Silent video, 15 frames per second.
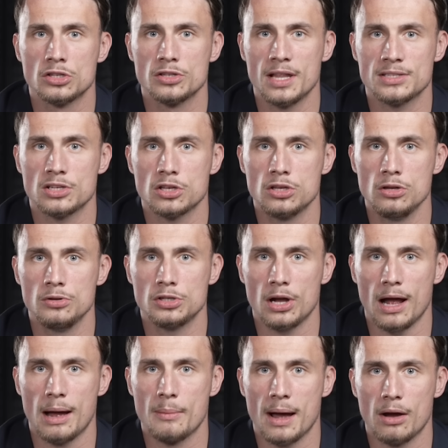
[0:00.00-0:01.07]
So that's a huge
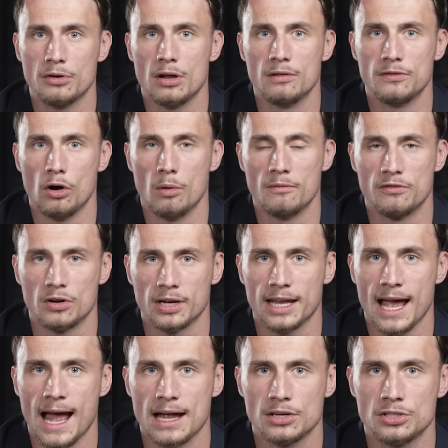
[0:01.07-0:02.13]
amount of upfront
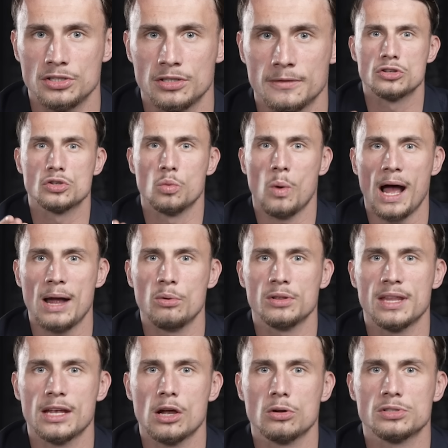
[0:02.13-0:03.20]
cash. So why would
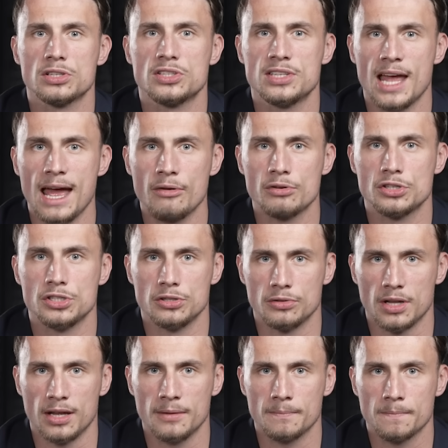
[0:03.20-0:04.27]
they go to Sarah's
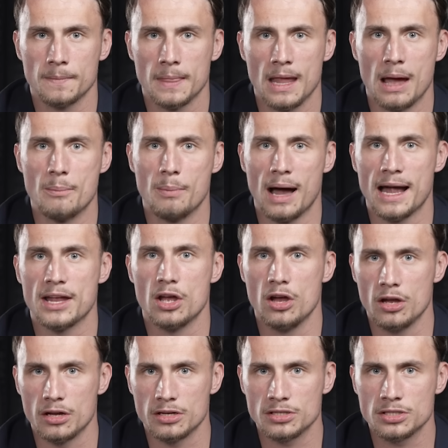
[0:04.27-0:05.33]
unit and buy
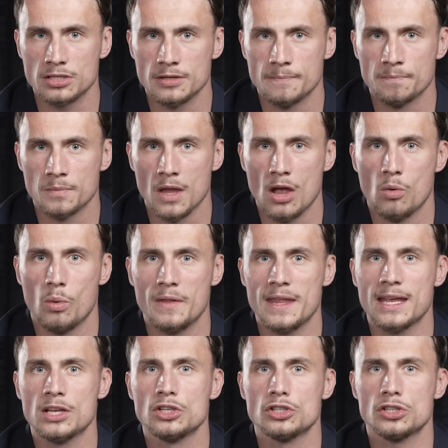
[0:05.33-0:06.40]
hers when they
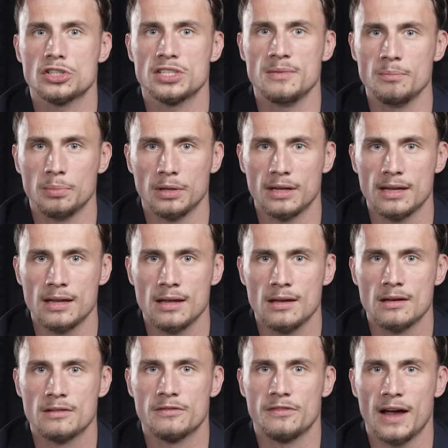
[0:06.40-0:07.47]
can just simply
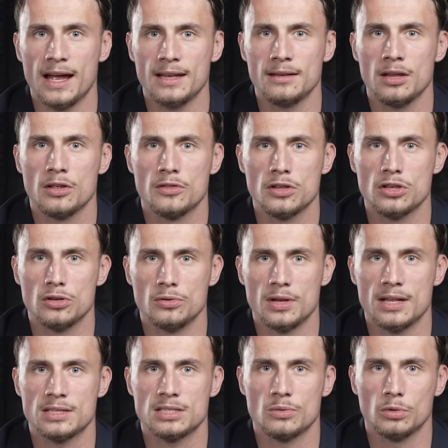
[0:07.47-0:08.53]
find the
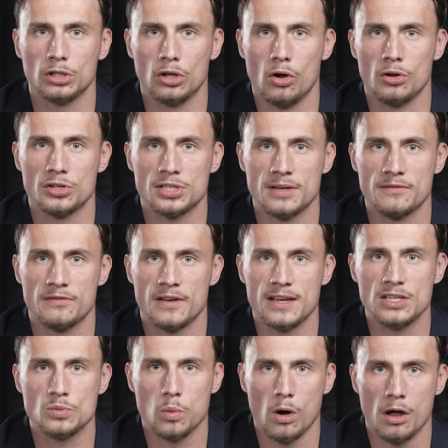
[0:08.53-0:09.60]
units that were launched in
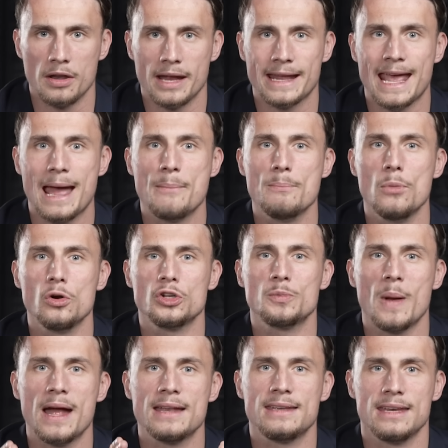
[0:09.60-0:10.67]
phase 1 and get a much
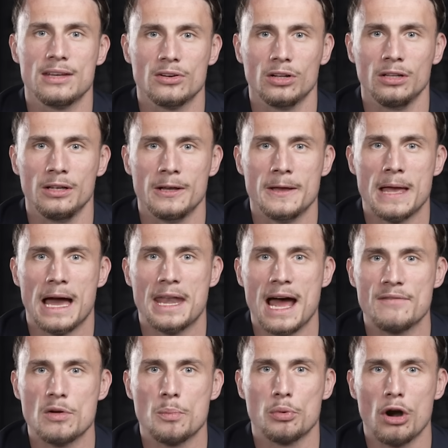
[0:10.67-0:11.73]
better deal and
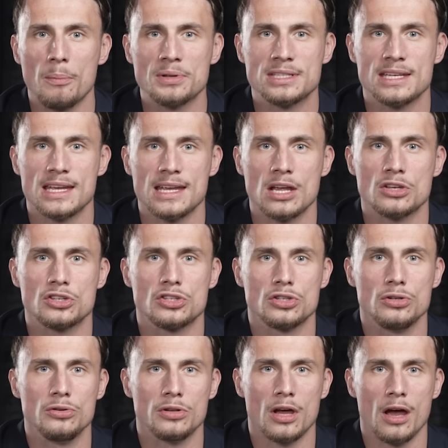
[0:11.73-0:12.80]
have a property
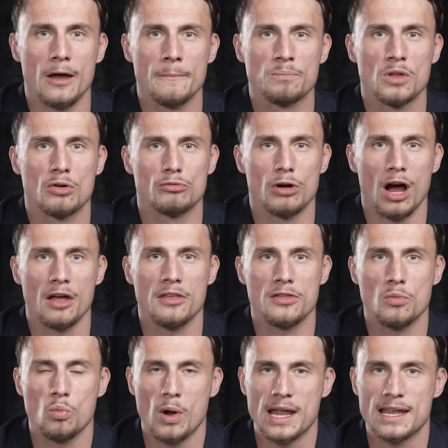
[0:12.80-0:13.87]
sooner rather
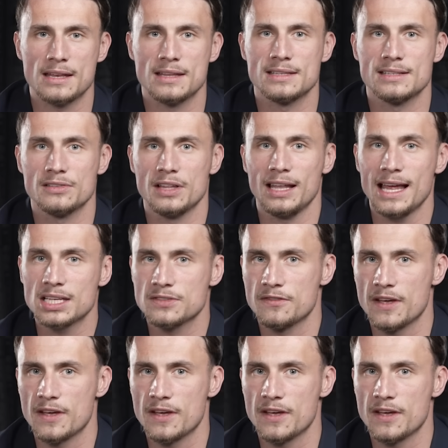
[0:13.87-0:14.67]
than waiting until the last